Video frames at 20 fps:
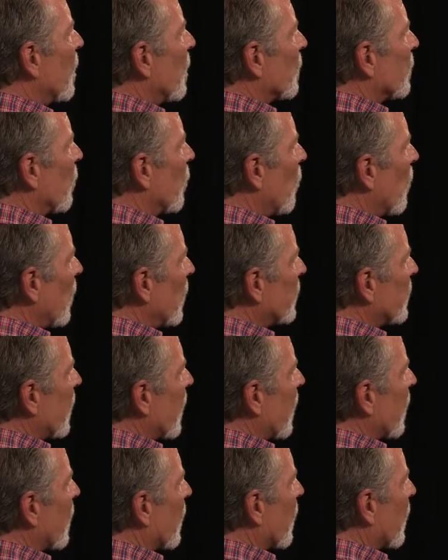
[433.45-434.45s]
So I want to
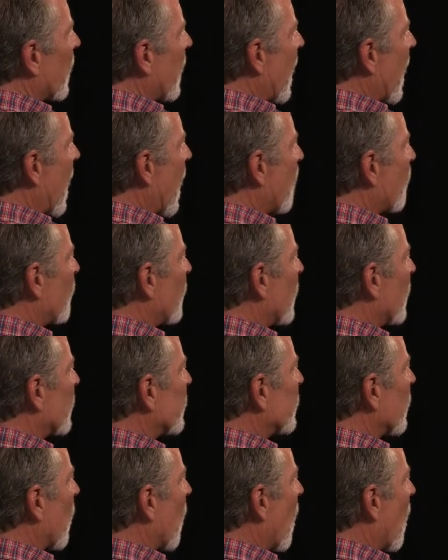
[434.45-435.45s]
take and cap
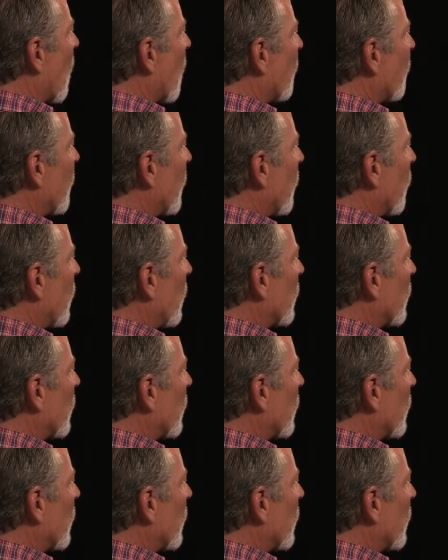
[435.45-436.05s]
this off, and I want to